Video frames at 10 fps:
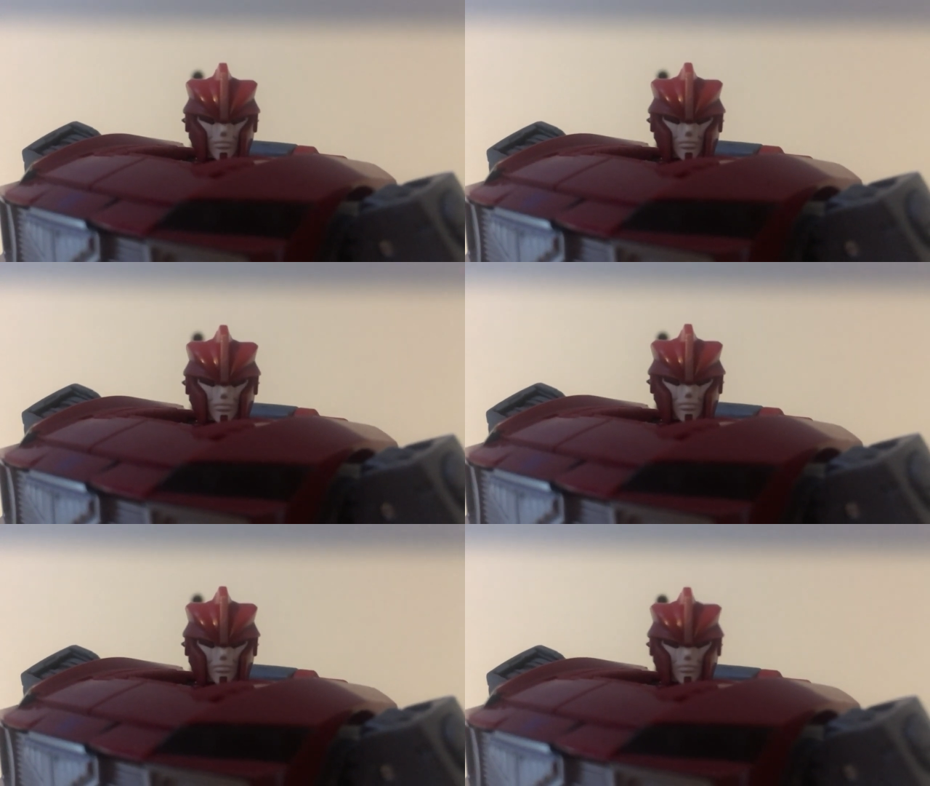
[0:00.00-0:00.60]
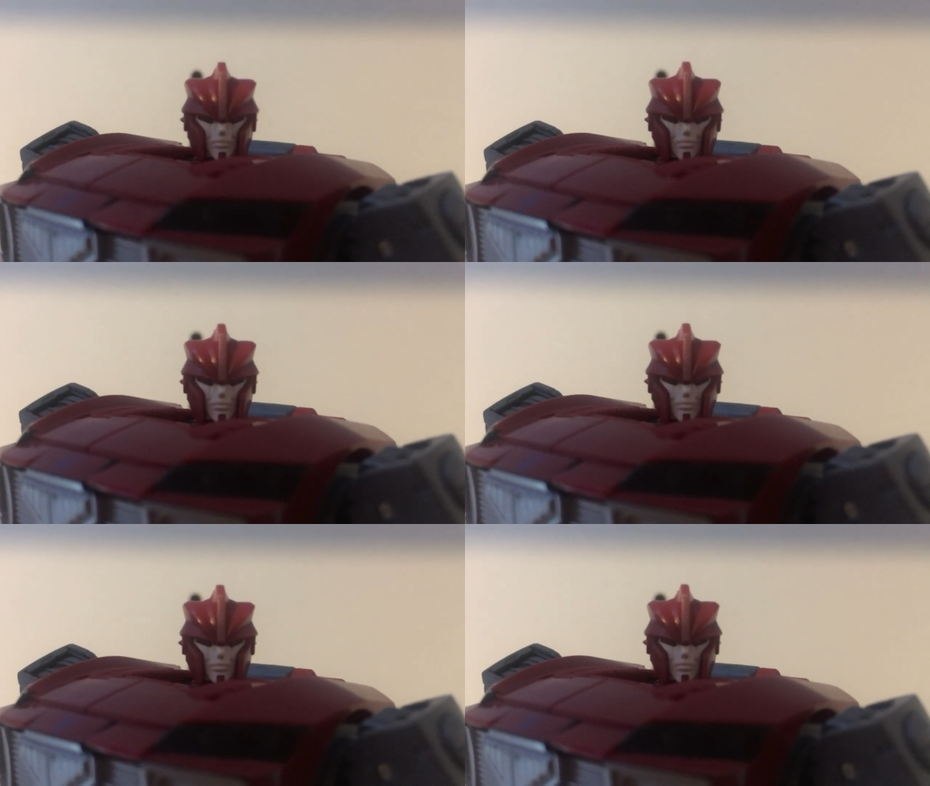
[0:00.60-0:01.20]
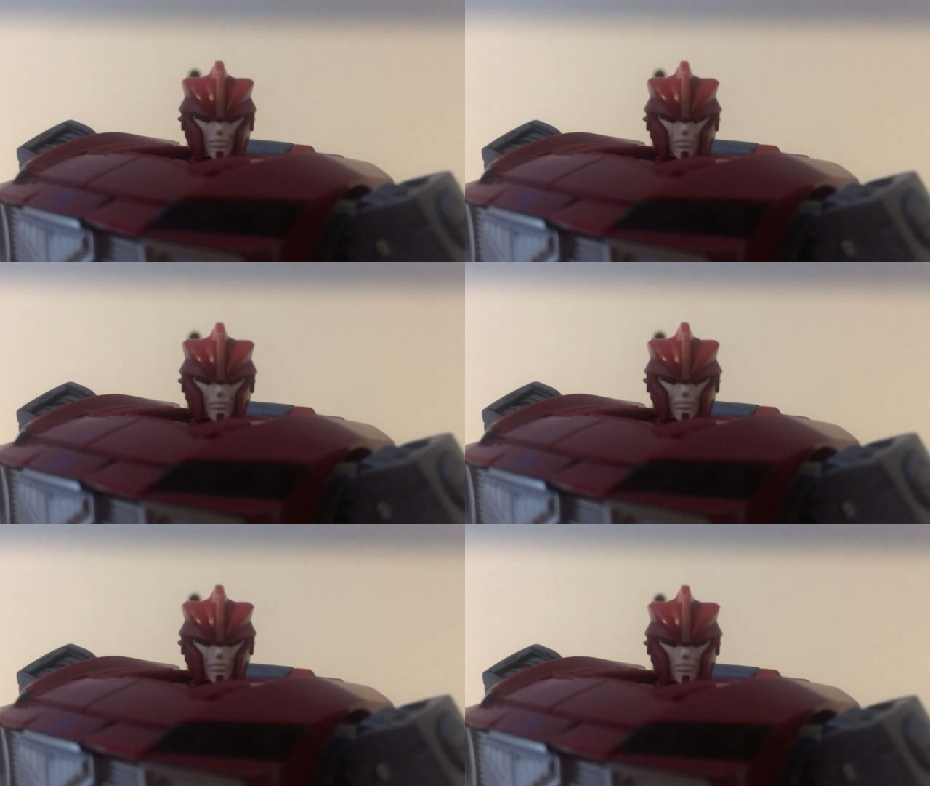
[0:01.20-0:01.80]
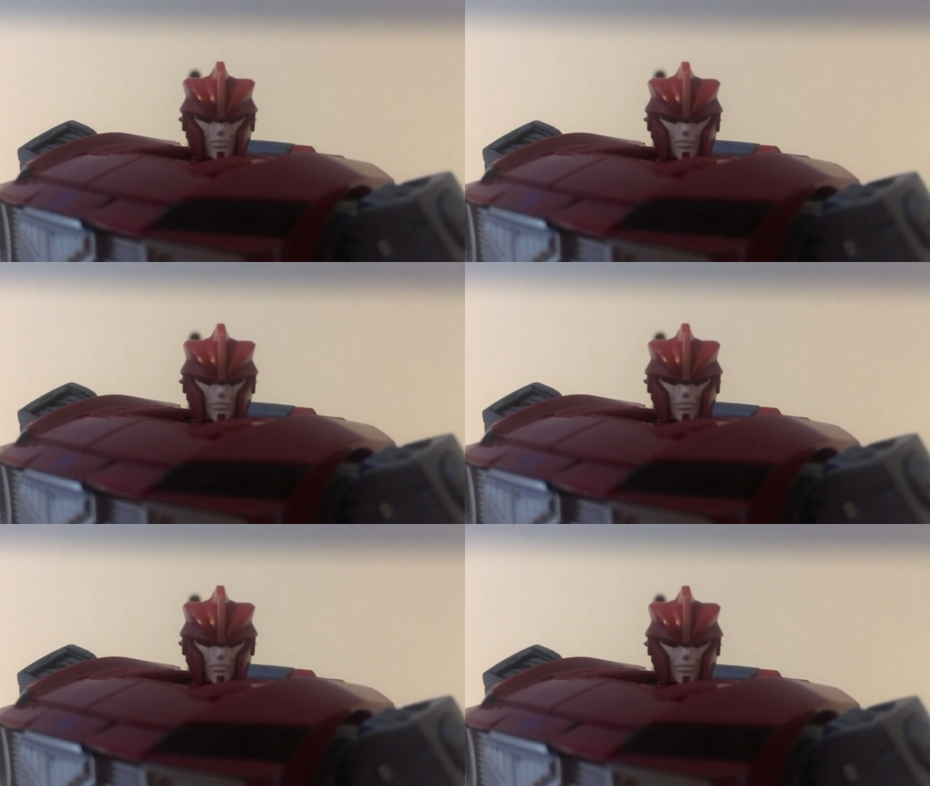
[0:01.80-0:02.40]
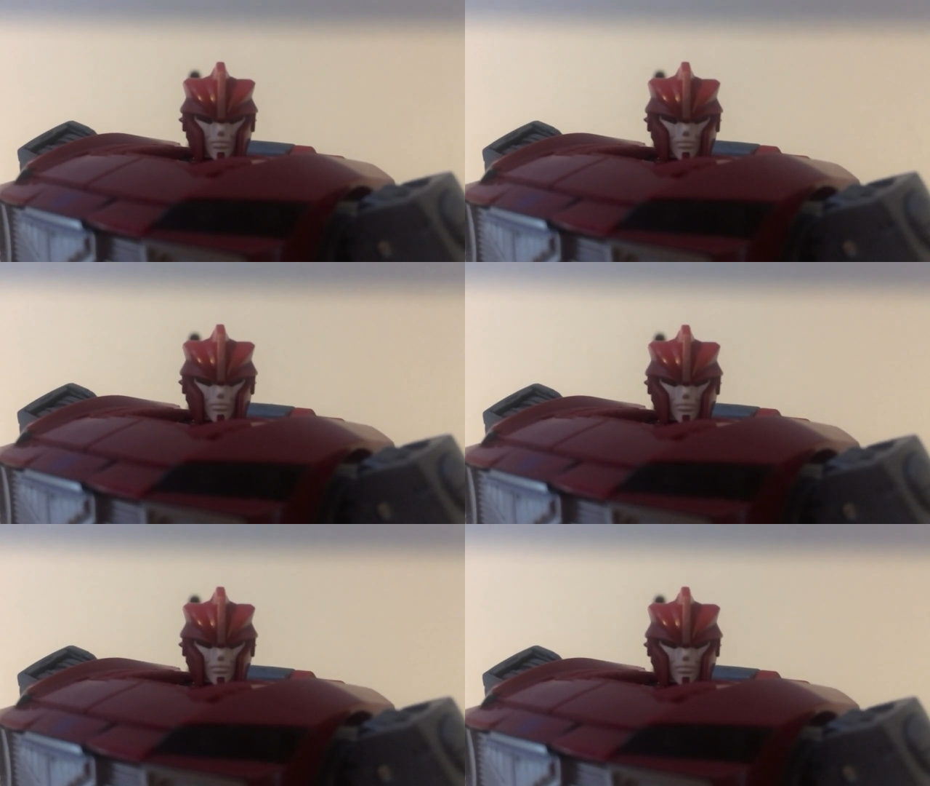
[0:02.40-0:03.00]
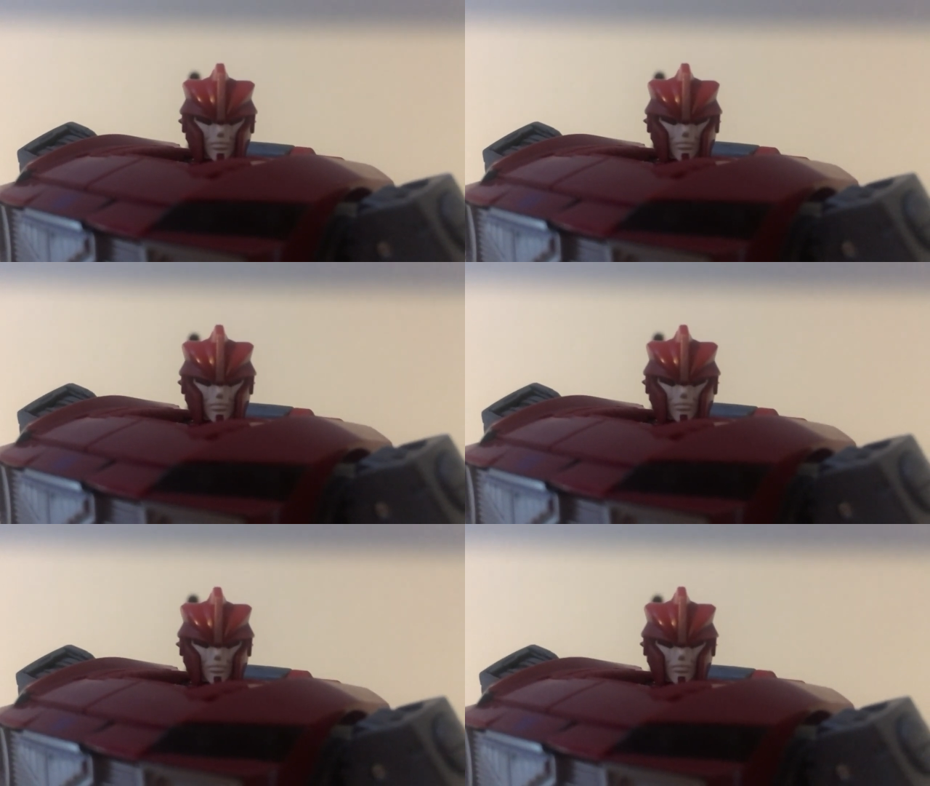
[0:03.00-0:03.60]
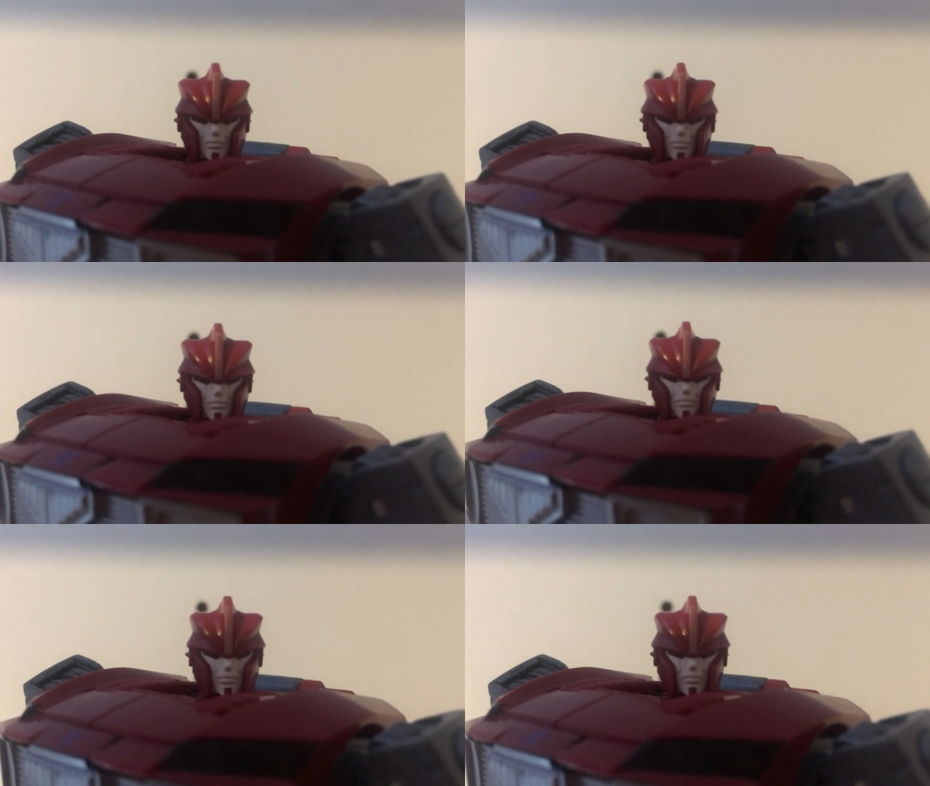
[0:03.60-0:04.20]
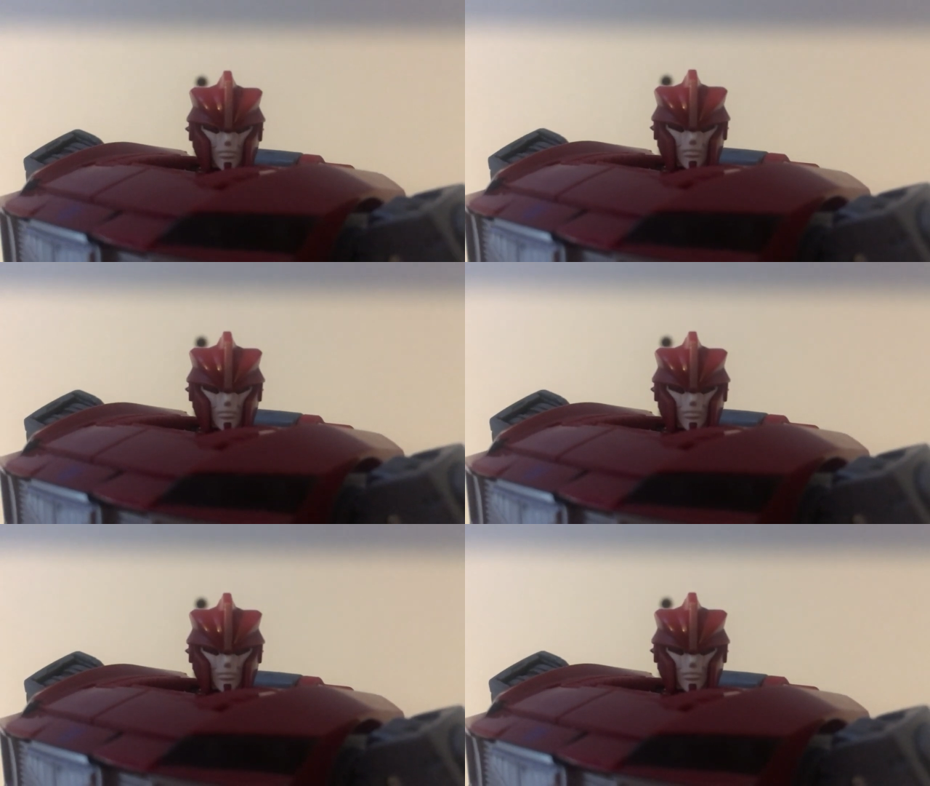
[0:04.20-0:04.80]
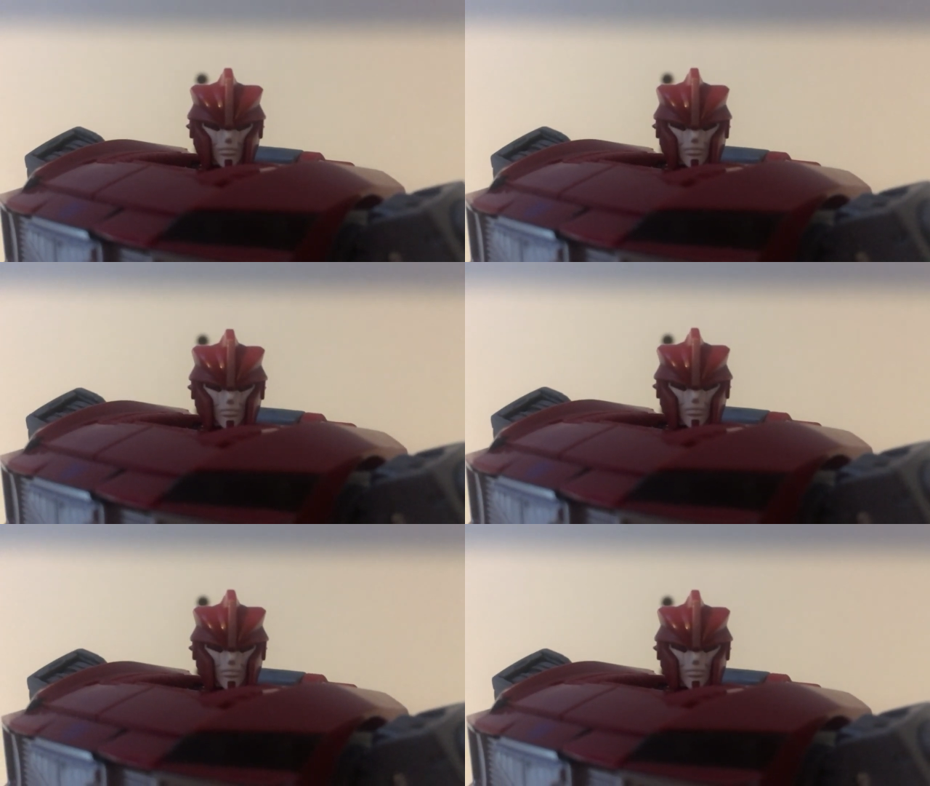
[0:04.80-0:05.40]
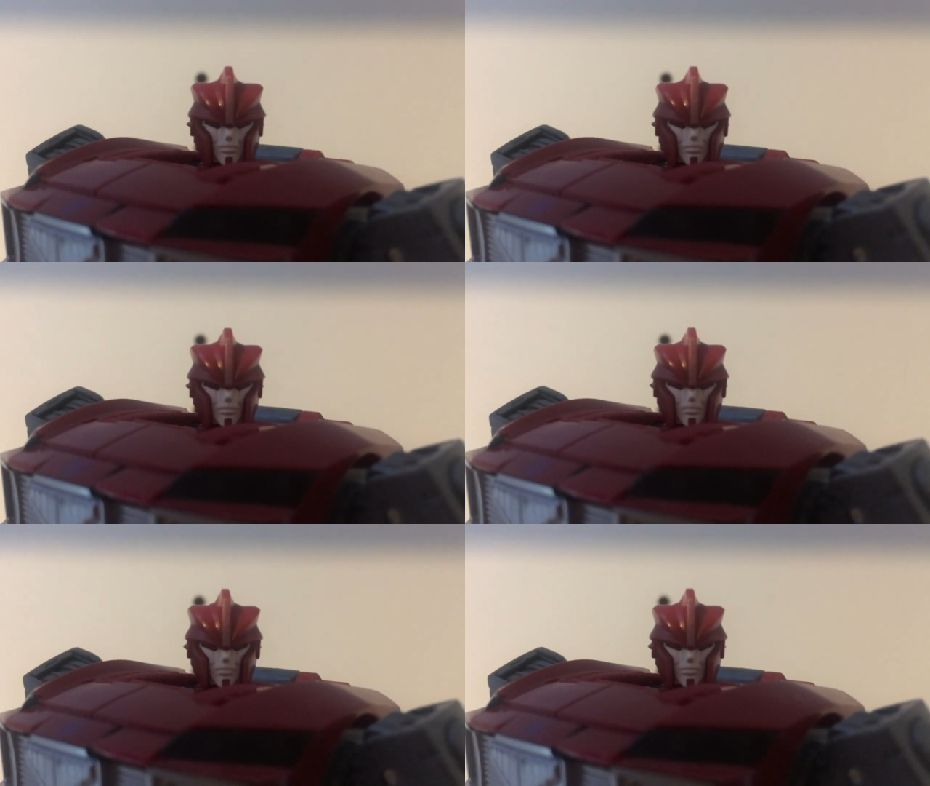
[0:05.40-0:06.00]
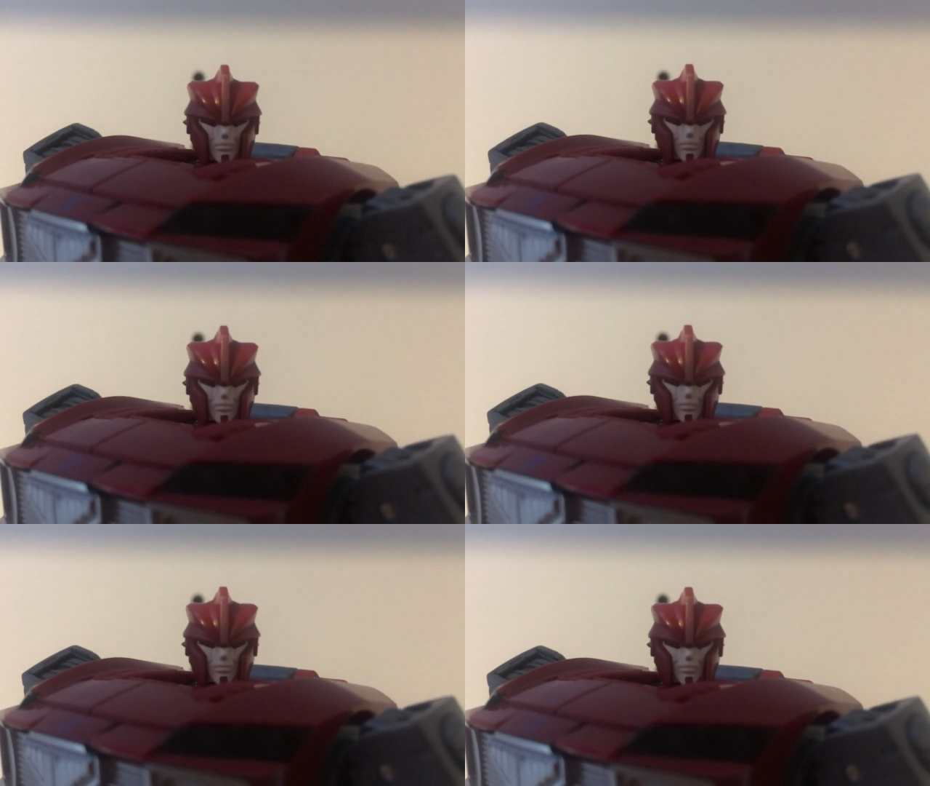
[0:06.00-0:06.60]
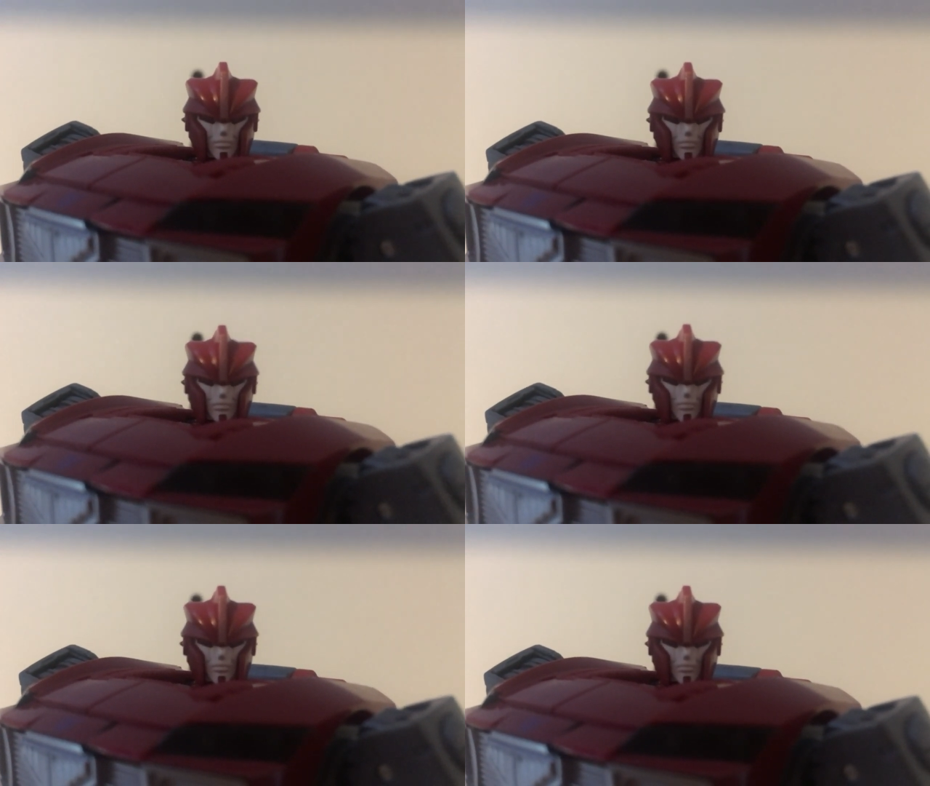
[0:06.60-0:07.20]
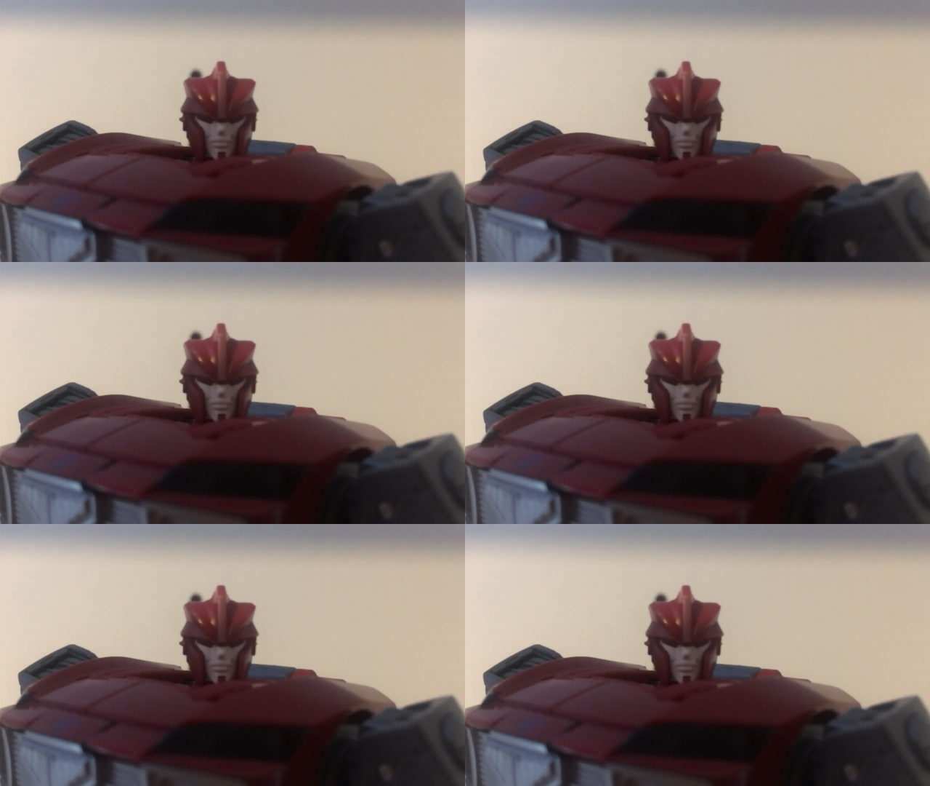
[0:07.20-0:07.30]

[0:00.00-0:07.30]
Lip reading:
No face is visible, so there are no lips to read.